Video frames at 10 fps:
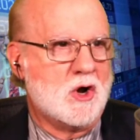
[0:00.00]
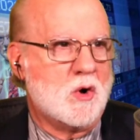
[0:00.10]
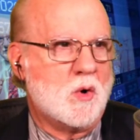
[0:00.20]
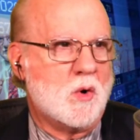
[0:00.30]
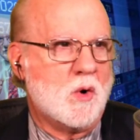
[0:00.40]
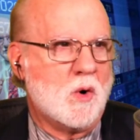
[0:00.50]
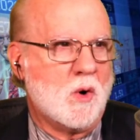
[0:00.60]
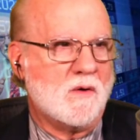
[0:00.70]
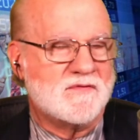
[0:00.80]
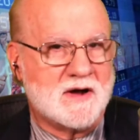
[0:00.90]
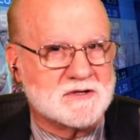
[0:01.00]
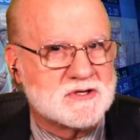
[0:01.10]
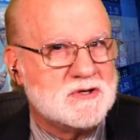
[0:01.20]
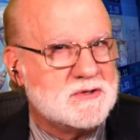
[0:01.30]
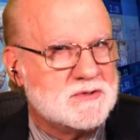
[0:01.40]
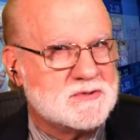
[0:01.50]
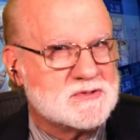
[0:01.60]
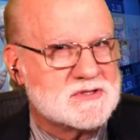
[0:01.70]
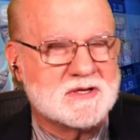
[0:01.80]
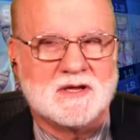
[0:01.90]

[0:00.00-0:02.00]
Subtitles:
or Fox News